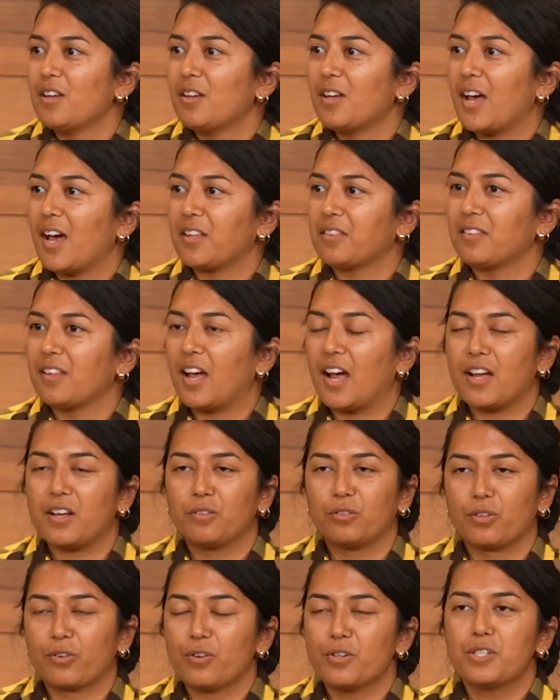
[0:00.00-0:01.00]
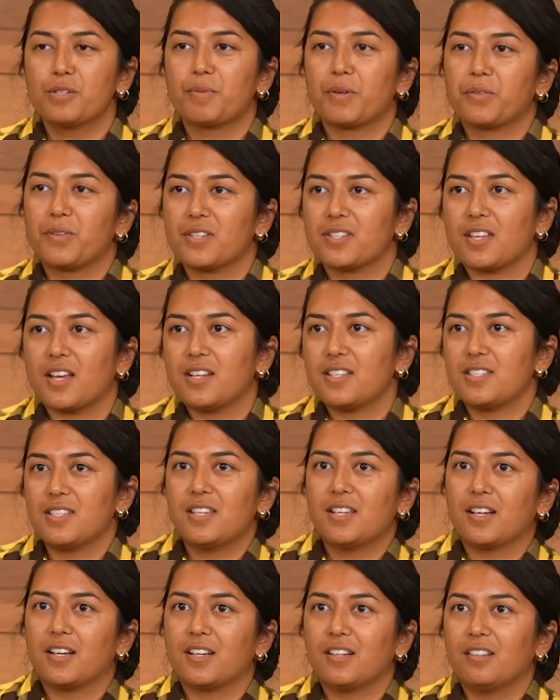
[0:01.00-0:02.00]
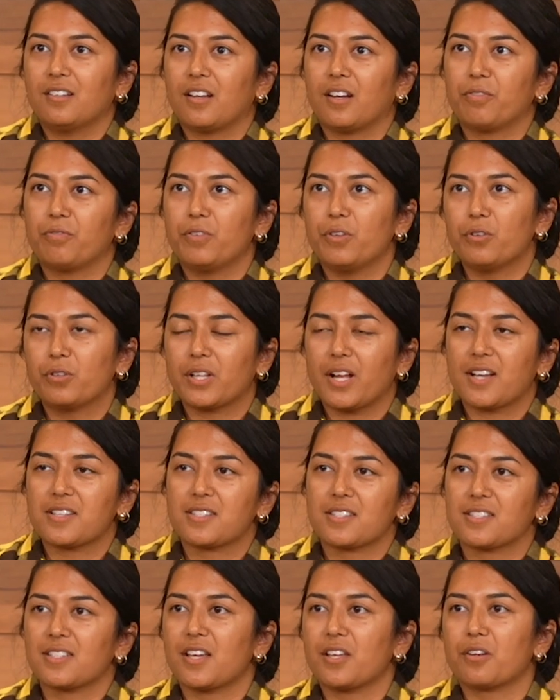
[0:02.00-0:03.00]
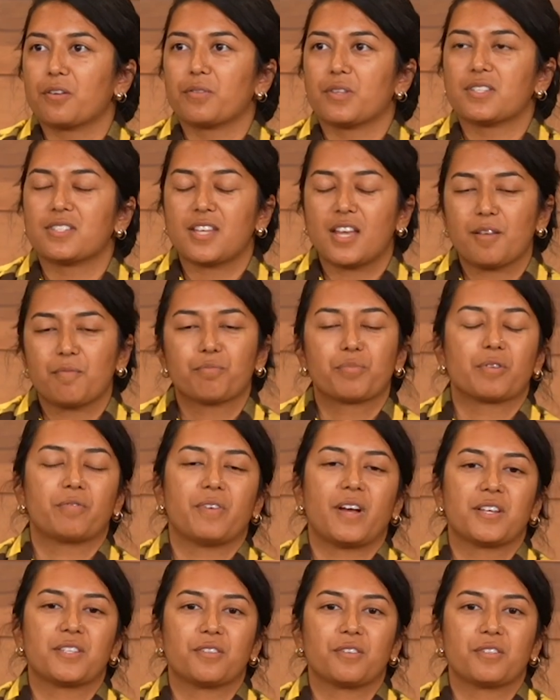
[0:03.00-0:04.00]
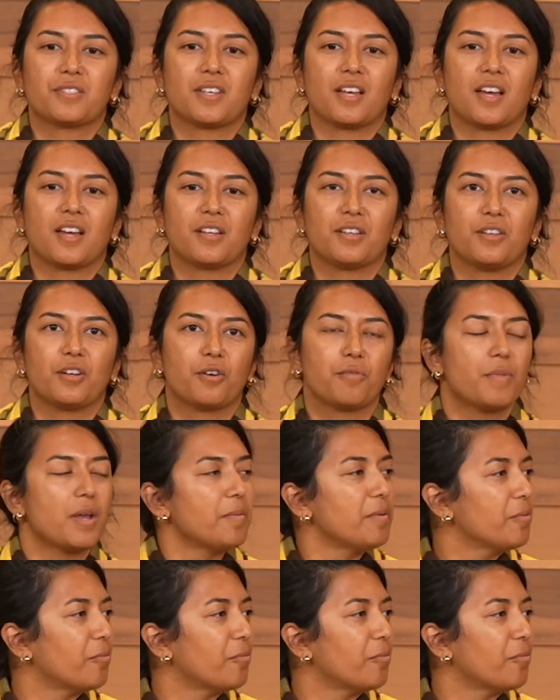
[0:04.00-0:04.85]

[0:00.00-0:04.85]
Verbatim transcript: I learned about this idea a few classes later. The same professor said, you know, maybe